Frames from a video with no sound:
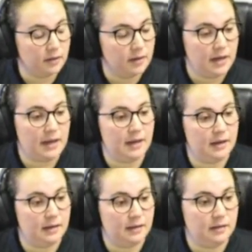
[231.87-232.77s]

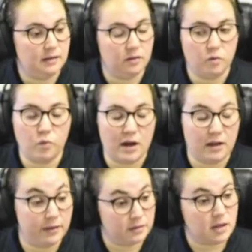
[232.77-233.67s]
And while
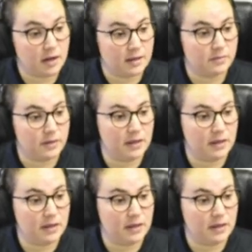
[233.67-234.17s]
they're talking to me,